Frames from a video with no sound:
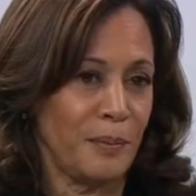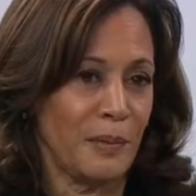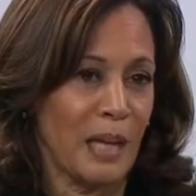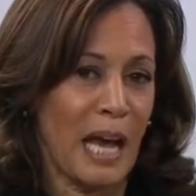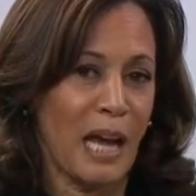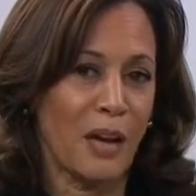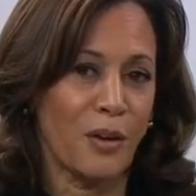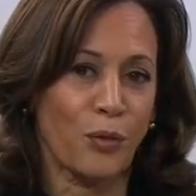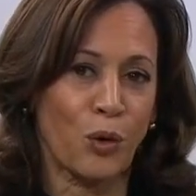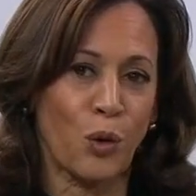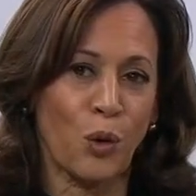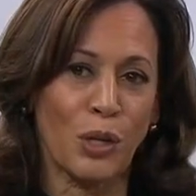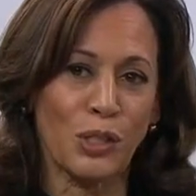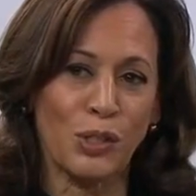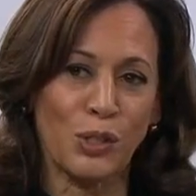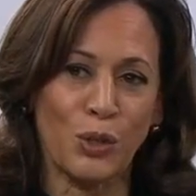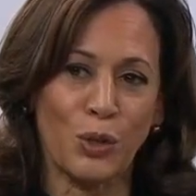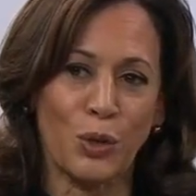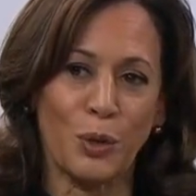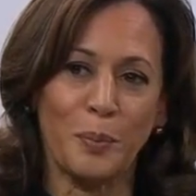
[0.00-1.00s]
And of
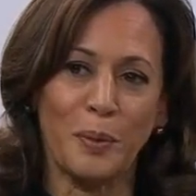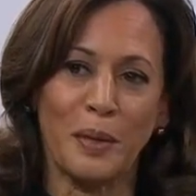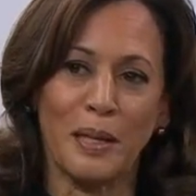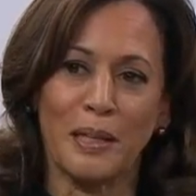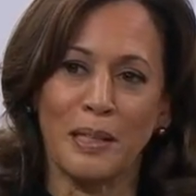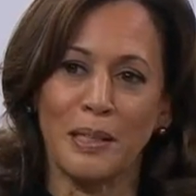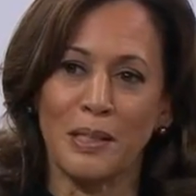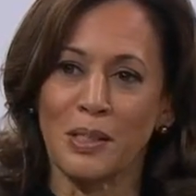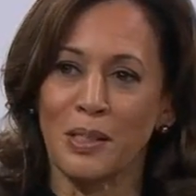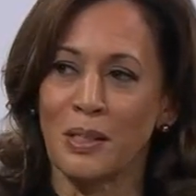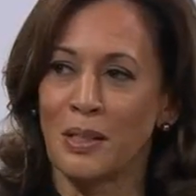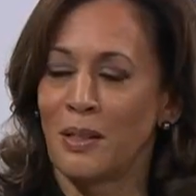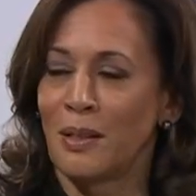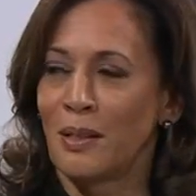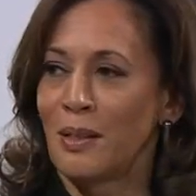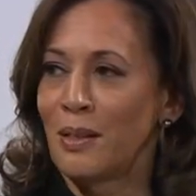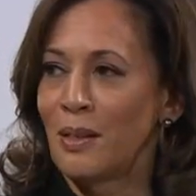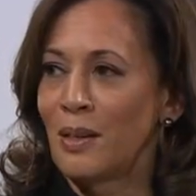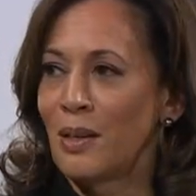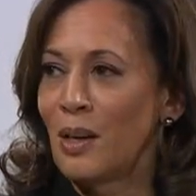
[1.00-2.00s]
course, Europeans
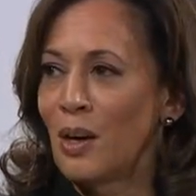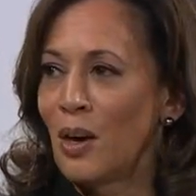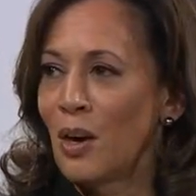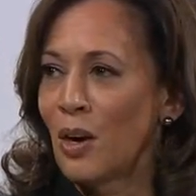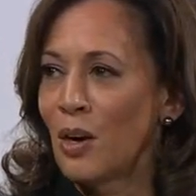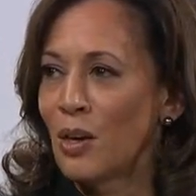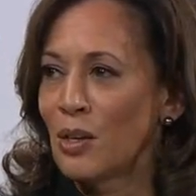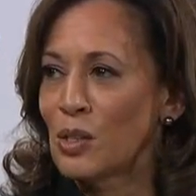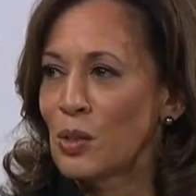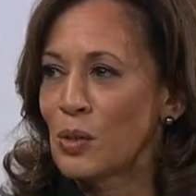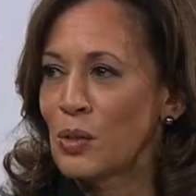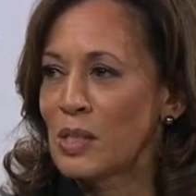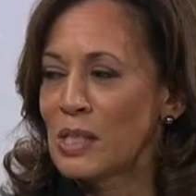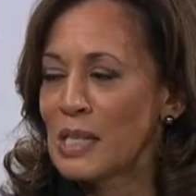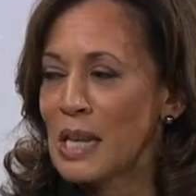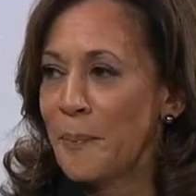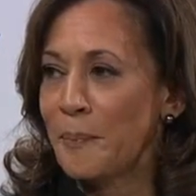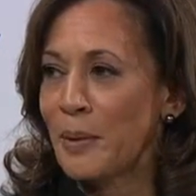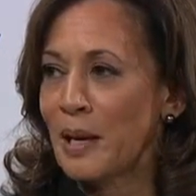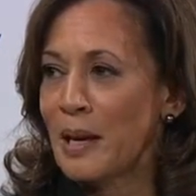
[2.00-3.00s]
are also
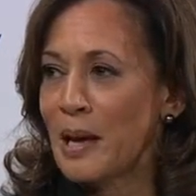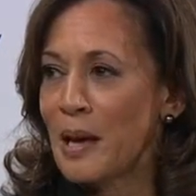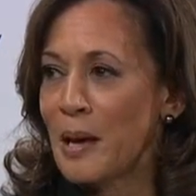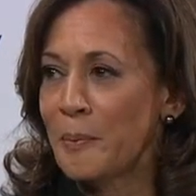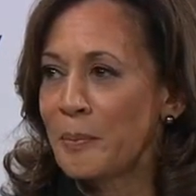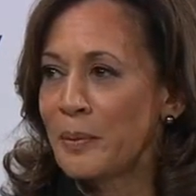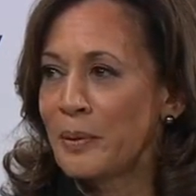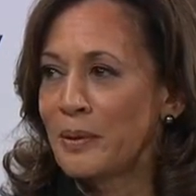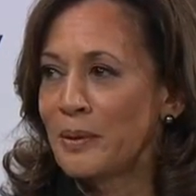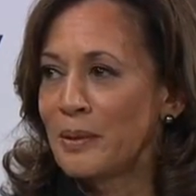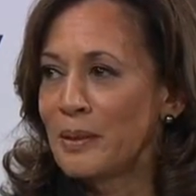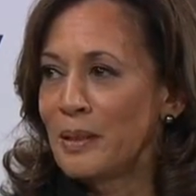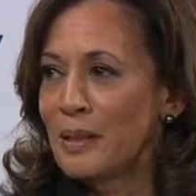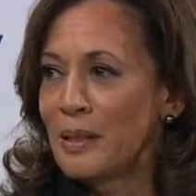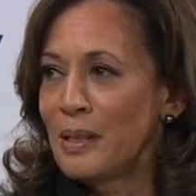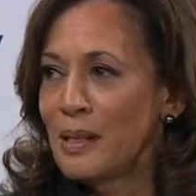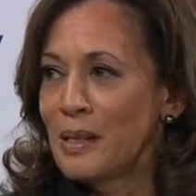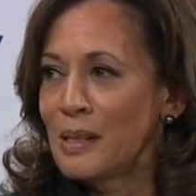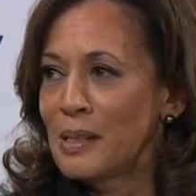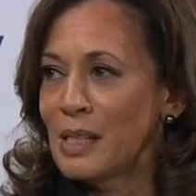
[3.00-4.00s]
stepping up.
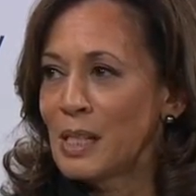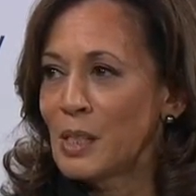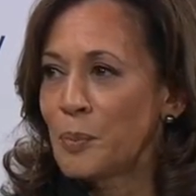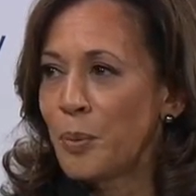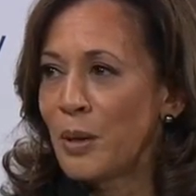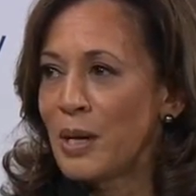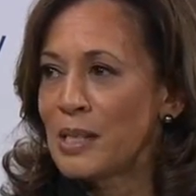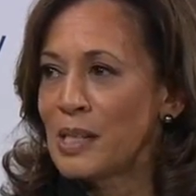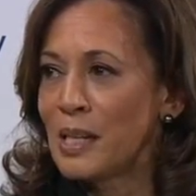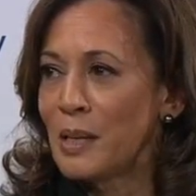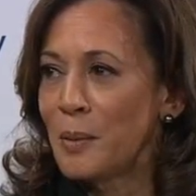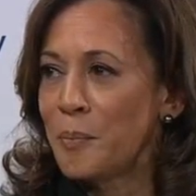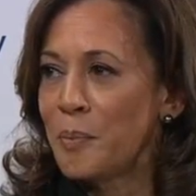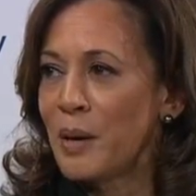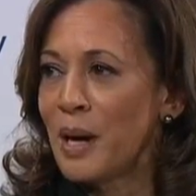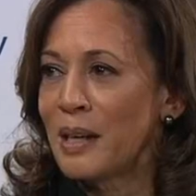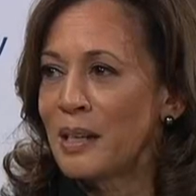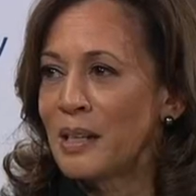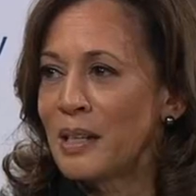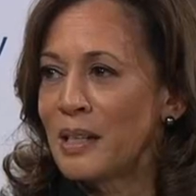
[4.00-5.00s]
Since President
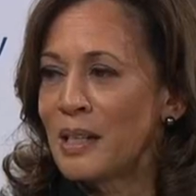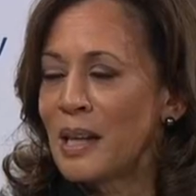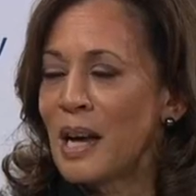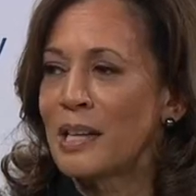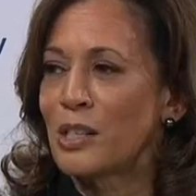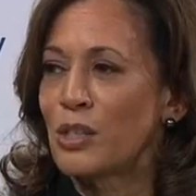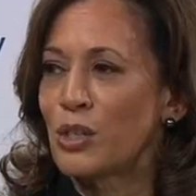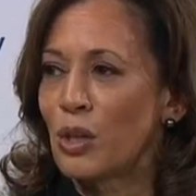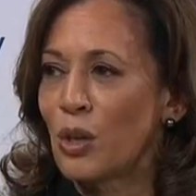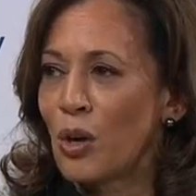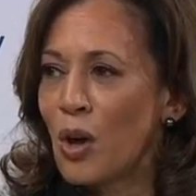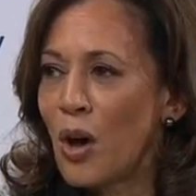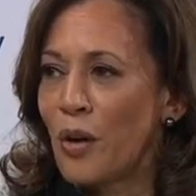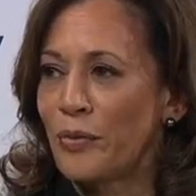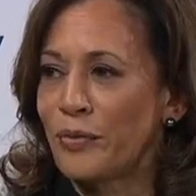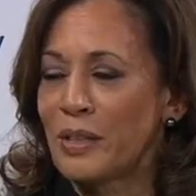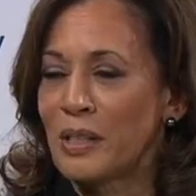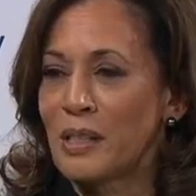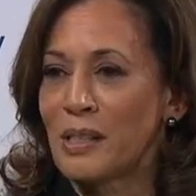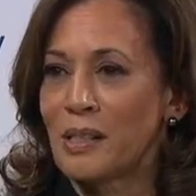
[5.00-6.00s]
Biden and I took
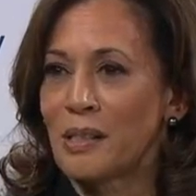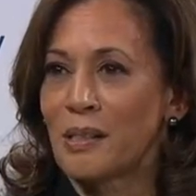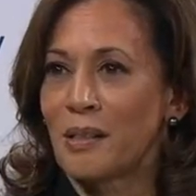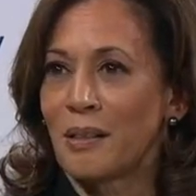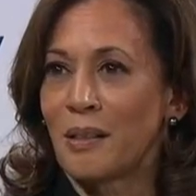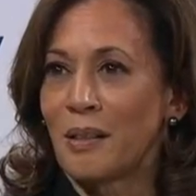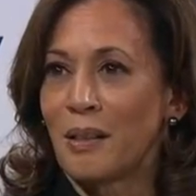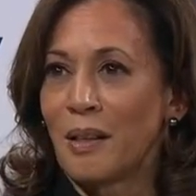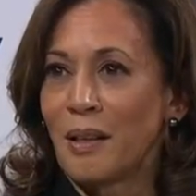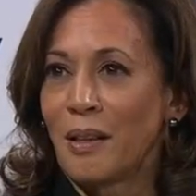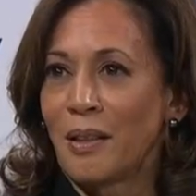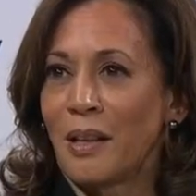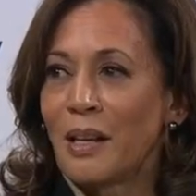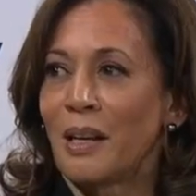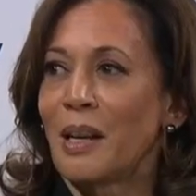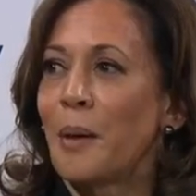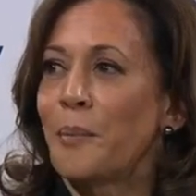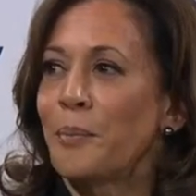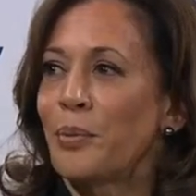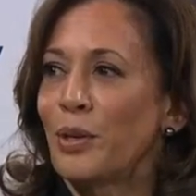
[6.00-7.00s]
office, the
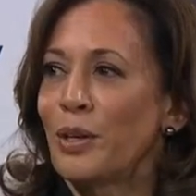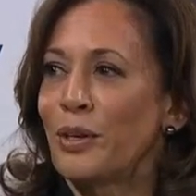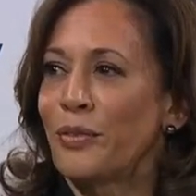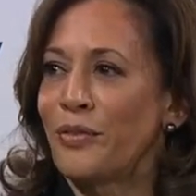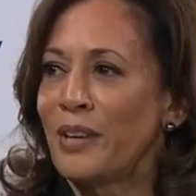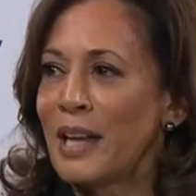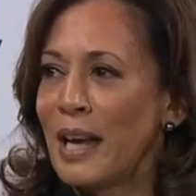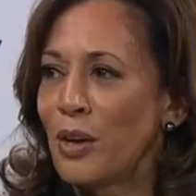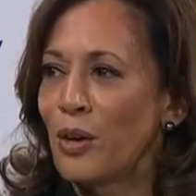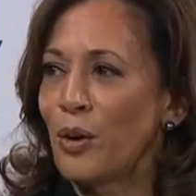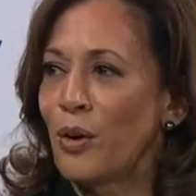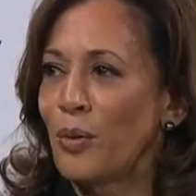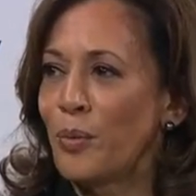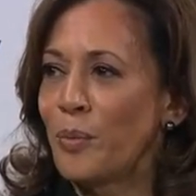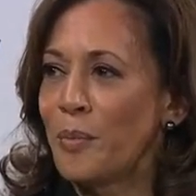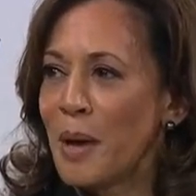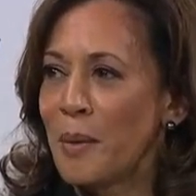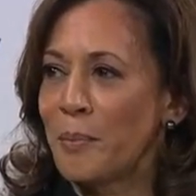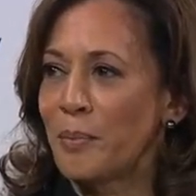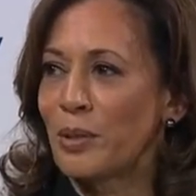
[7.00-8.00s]
number of NATO
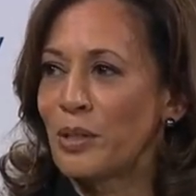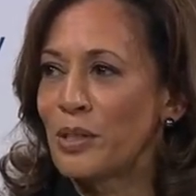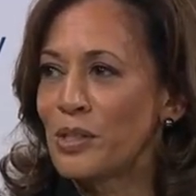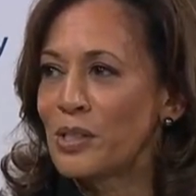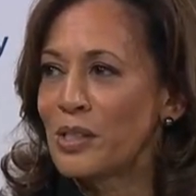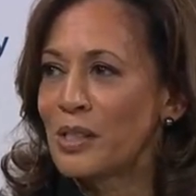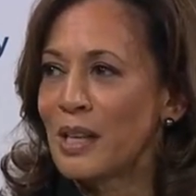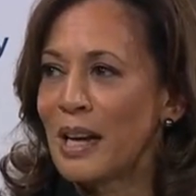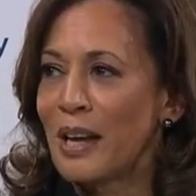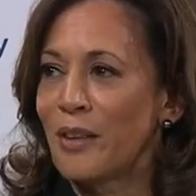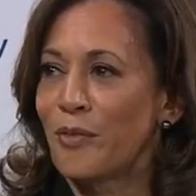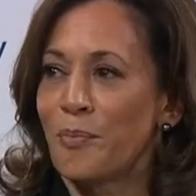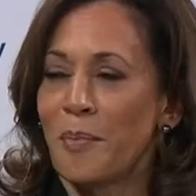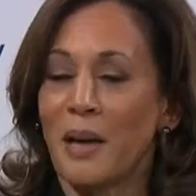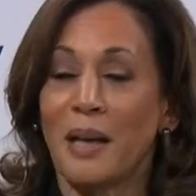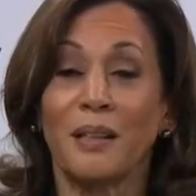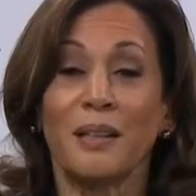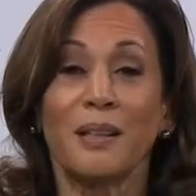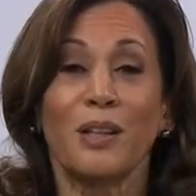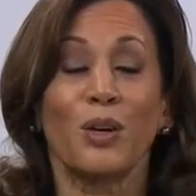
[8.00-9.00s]
members that have
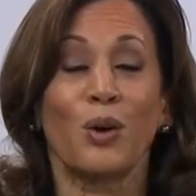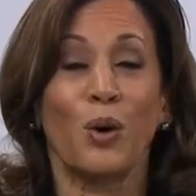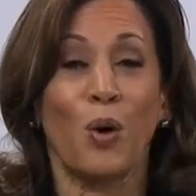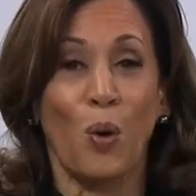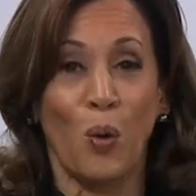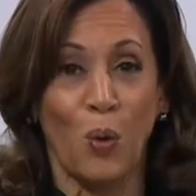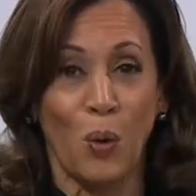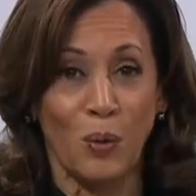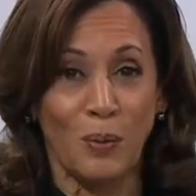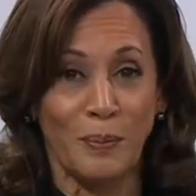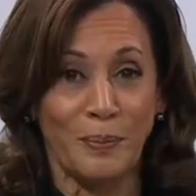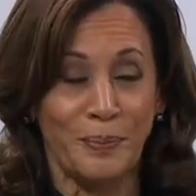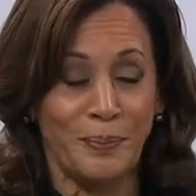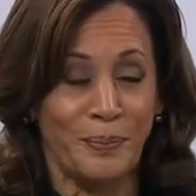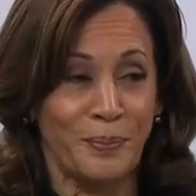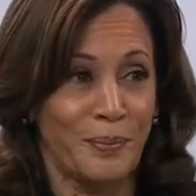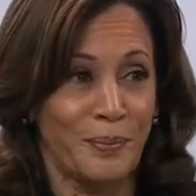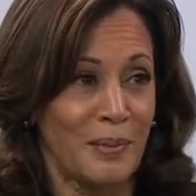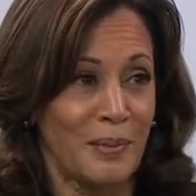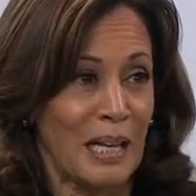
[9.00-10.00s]
met the goal
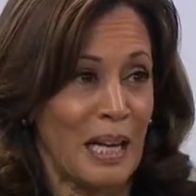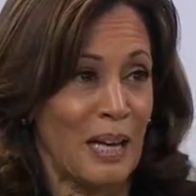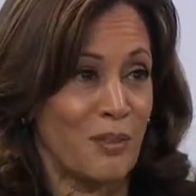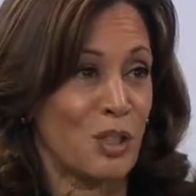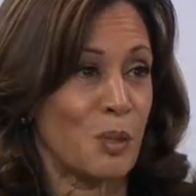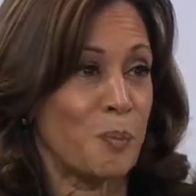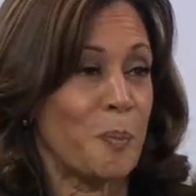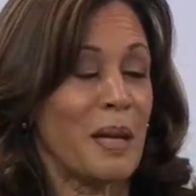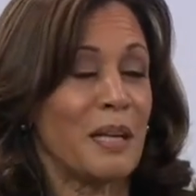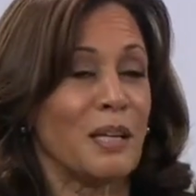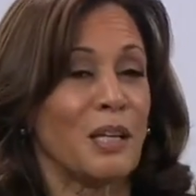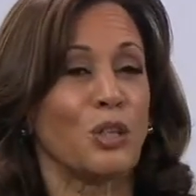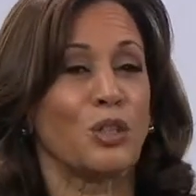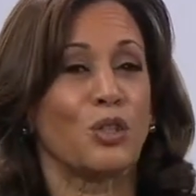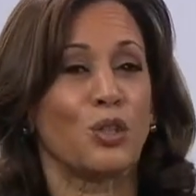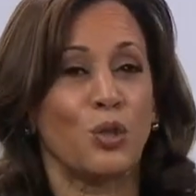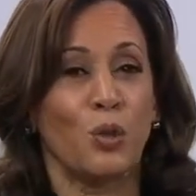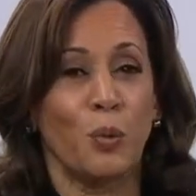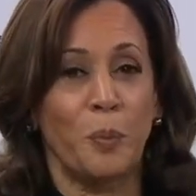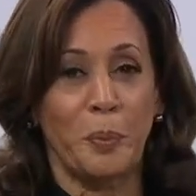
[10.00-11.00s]
of spending
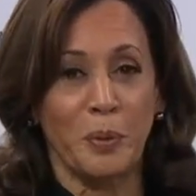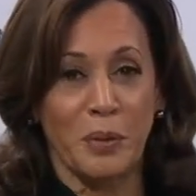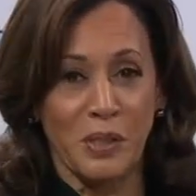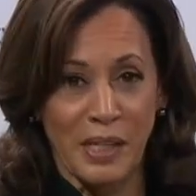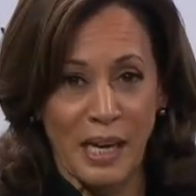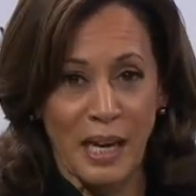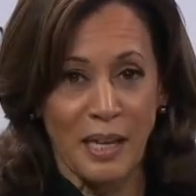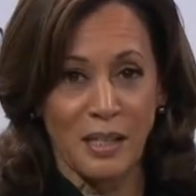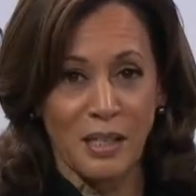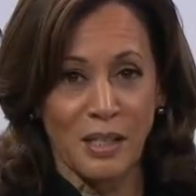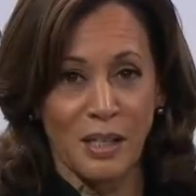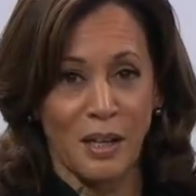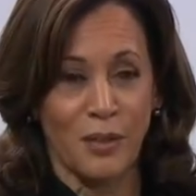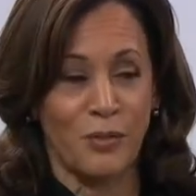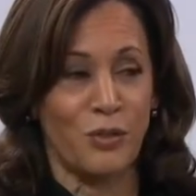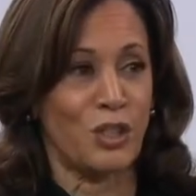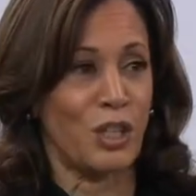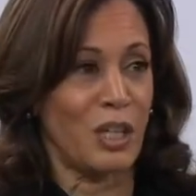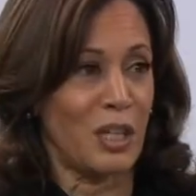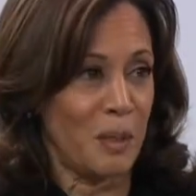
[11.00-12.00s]
2% of
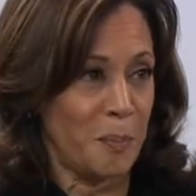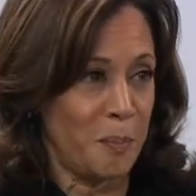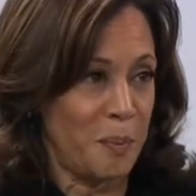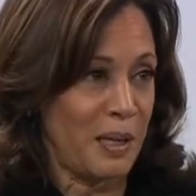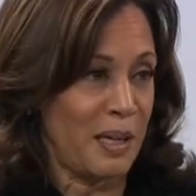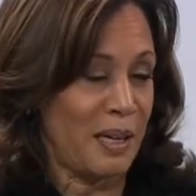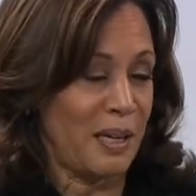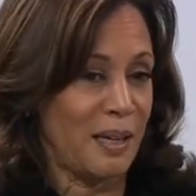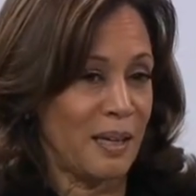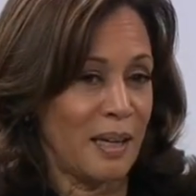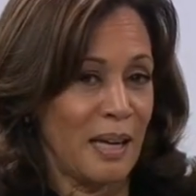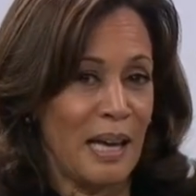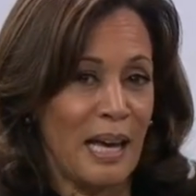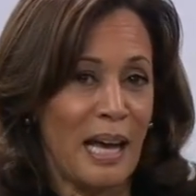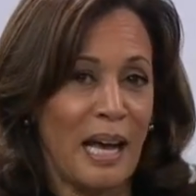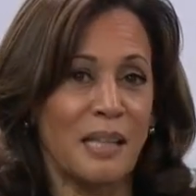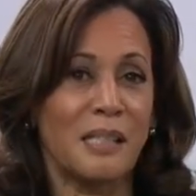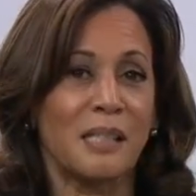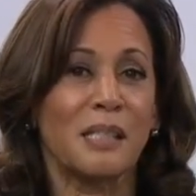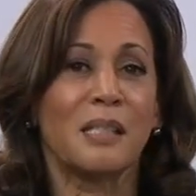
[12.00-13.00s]
GDP
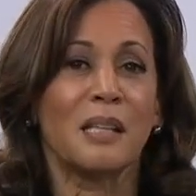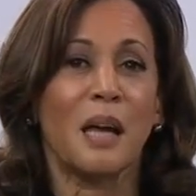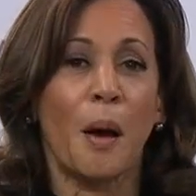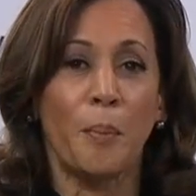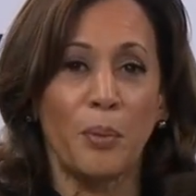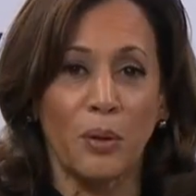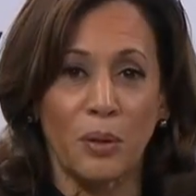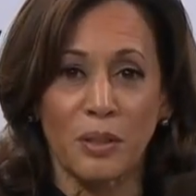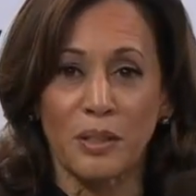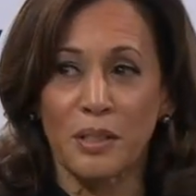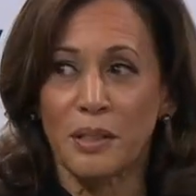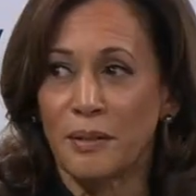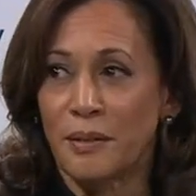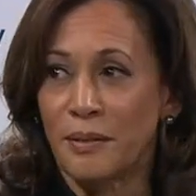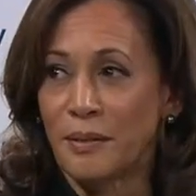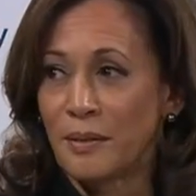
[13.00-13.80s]
has doubled.